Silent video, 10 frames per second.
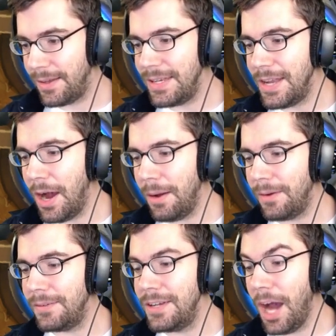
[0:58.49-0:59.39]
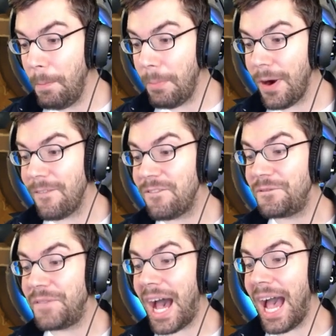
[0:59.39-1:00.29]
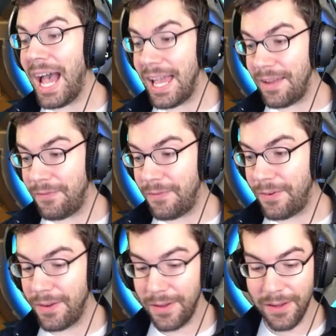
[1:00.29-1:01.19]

no number five